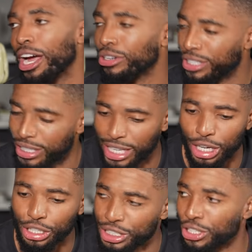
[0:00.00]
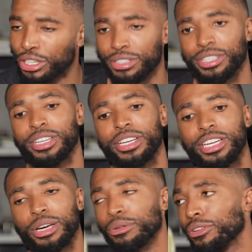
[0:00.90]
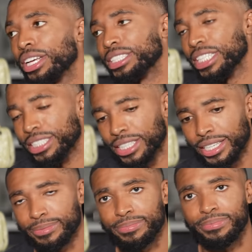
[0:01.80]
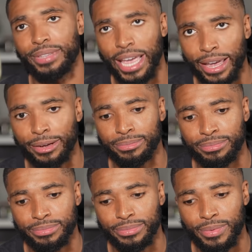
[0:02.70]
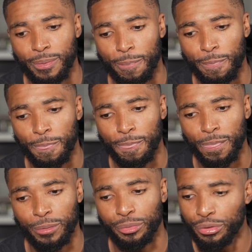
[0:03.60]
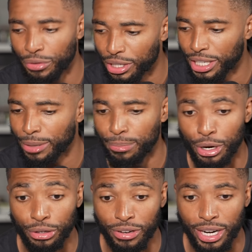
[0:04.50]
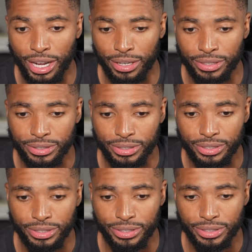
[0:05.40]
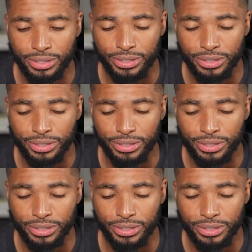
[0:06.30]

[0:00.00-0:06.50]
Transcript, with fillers: now now you starting to come to realization like, damn, we really getting boned right now. Yeah,